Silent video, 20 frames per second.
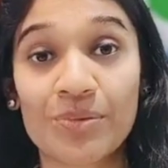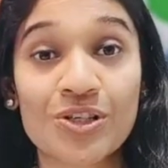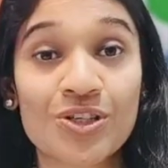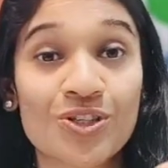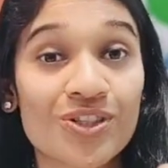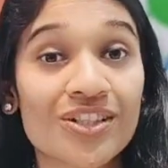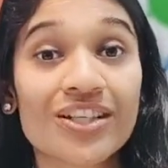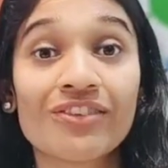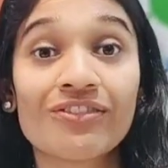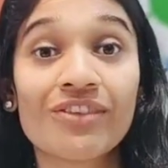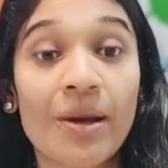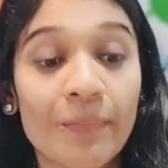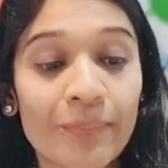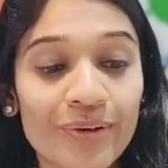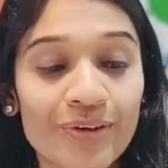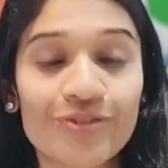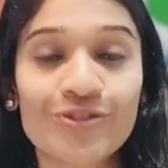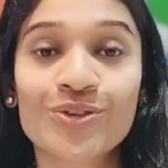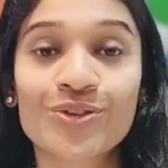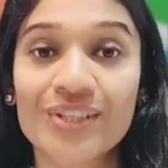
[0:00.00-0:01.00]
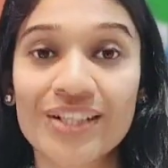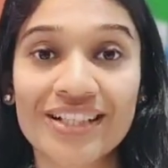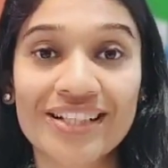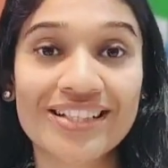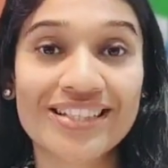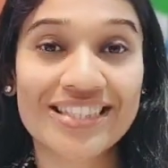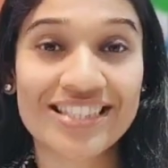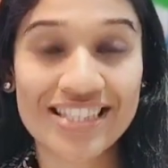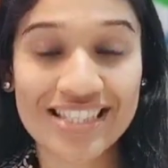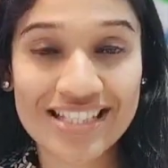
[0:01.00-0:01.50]
So the development of critical
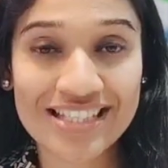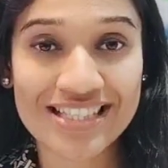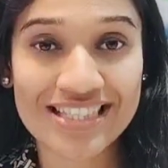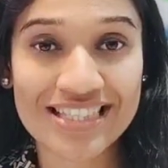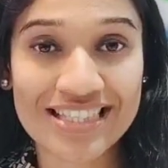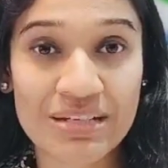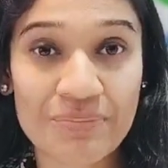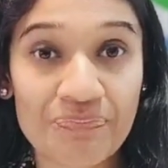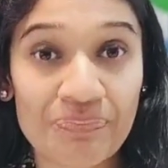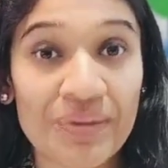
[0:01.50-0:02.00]
skills.